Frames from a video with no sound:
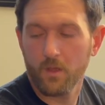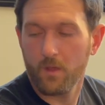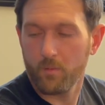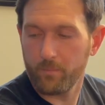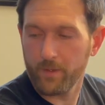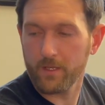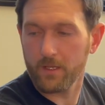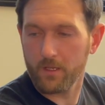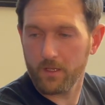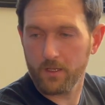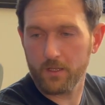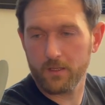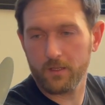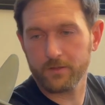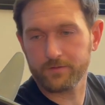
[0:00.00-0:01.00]
But
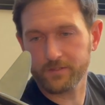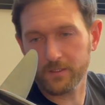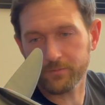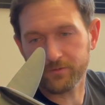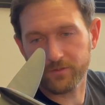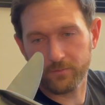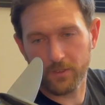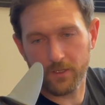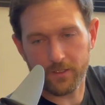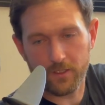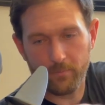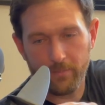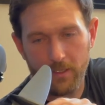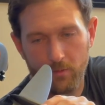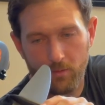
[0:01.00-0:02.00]
it seems to me like
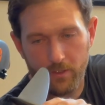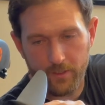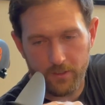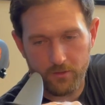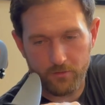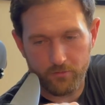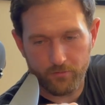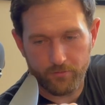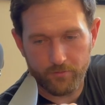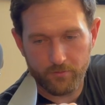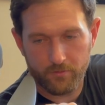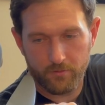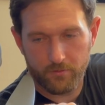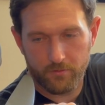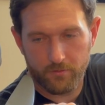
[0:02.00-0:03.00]
you might want to use
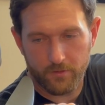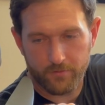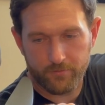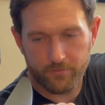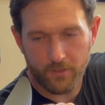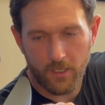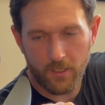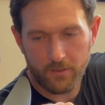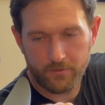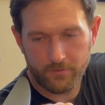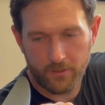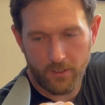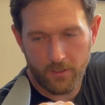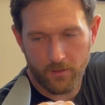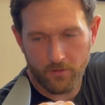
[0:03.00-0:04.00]
the stock
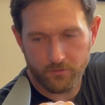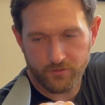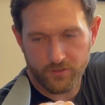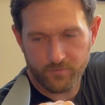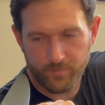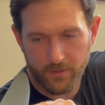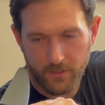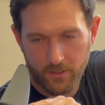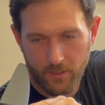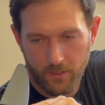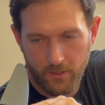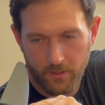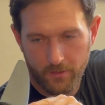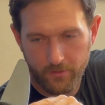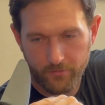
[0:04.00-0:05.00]
tail just
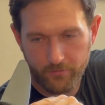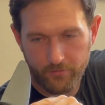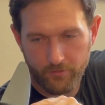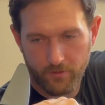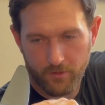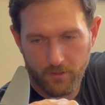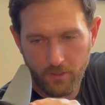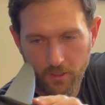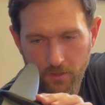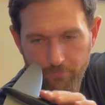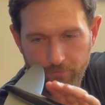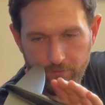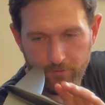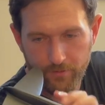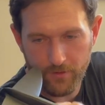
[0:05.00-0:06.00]
because
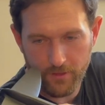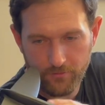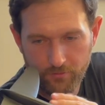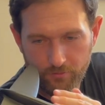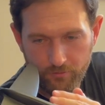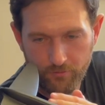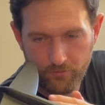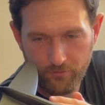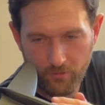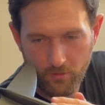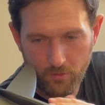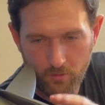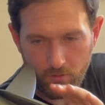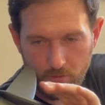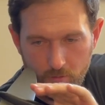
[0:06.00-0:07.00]
it's
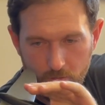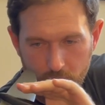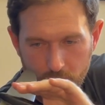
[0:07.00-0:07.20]
so